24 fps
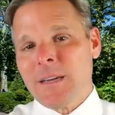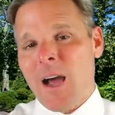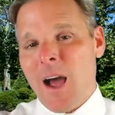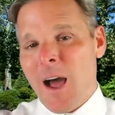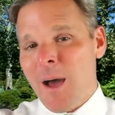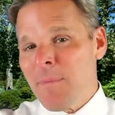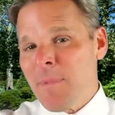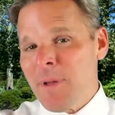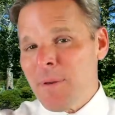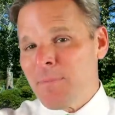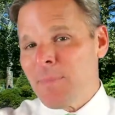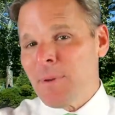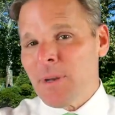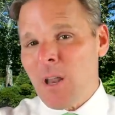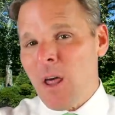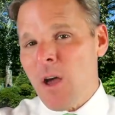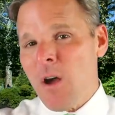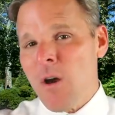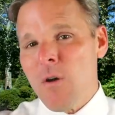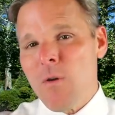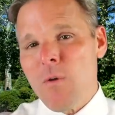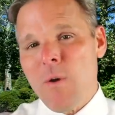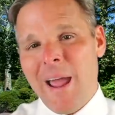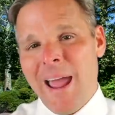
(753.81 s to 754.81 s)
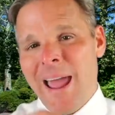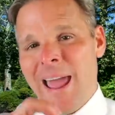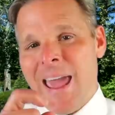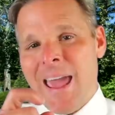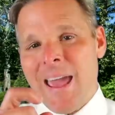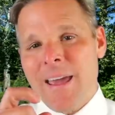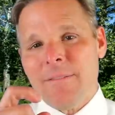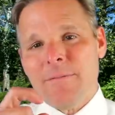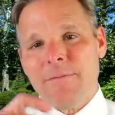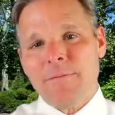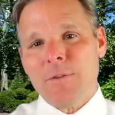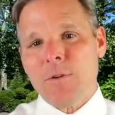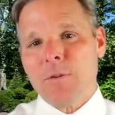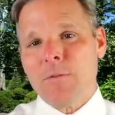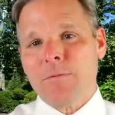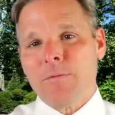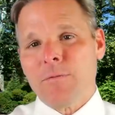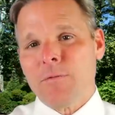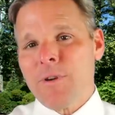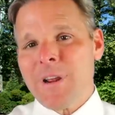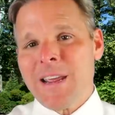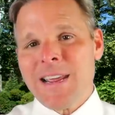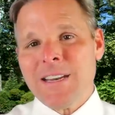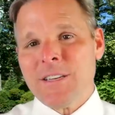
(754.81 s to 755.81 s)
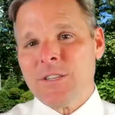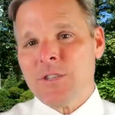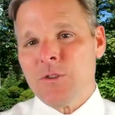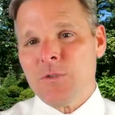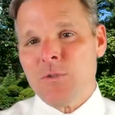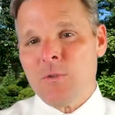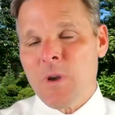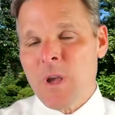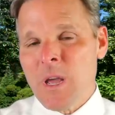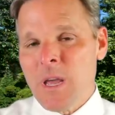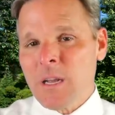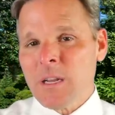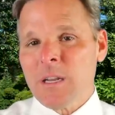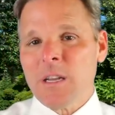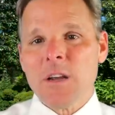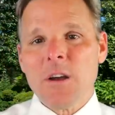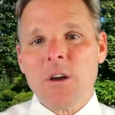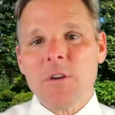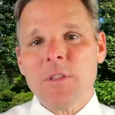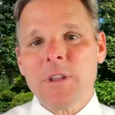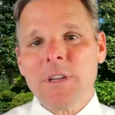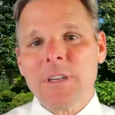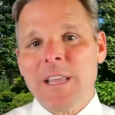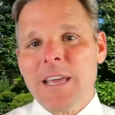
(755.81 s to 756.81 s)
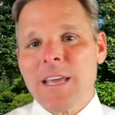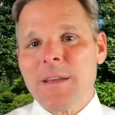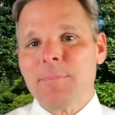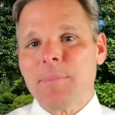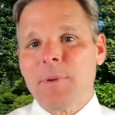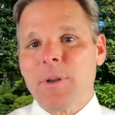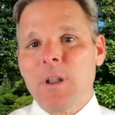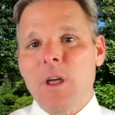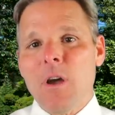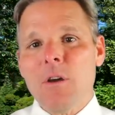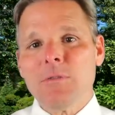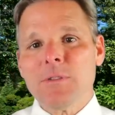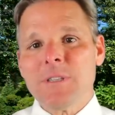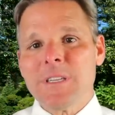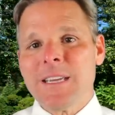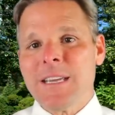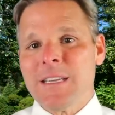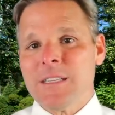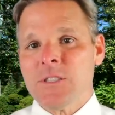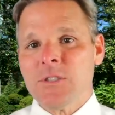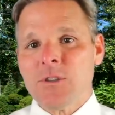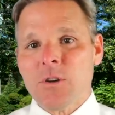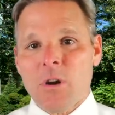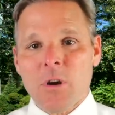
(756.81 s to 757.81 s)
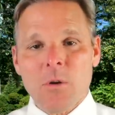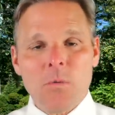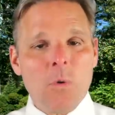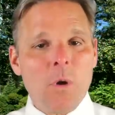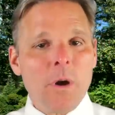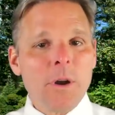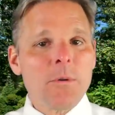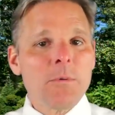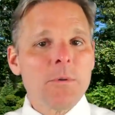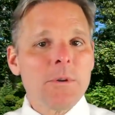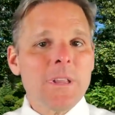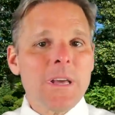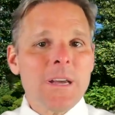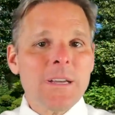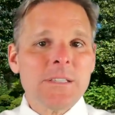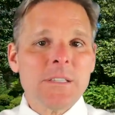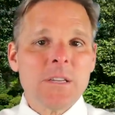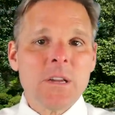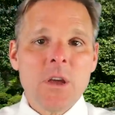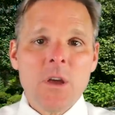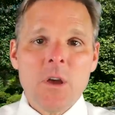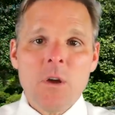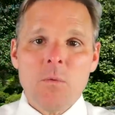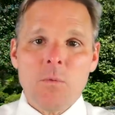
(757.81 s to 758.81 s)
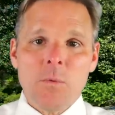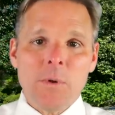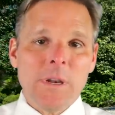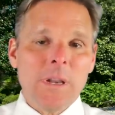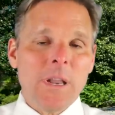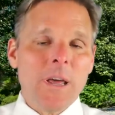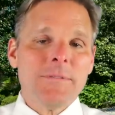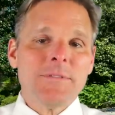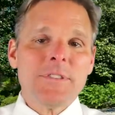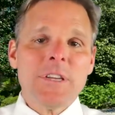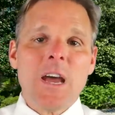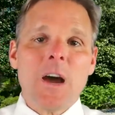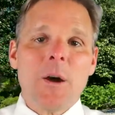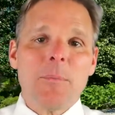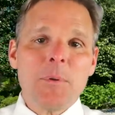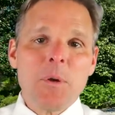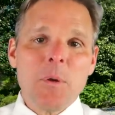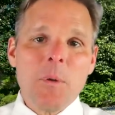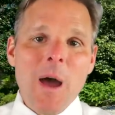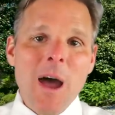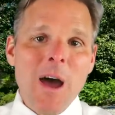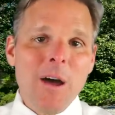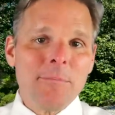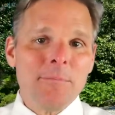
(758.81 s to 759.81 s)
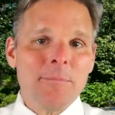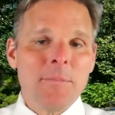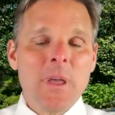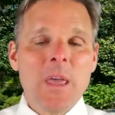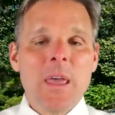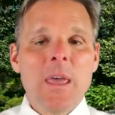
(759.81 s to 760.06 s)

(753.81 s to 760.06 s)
Comment below and feel free to click on the link below to get started working with us. We'd love to help you out.